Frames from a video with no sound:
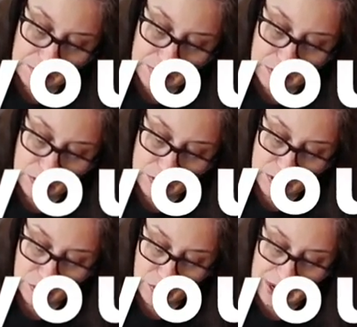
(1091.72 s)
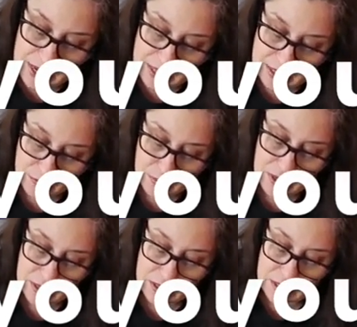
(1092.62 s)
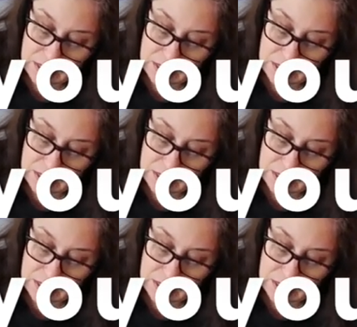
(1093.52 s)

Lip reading: blues and reds and pinks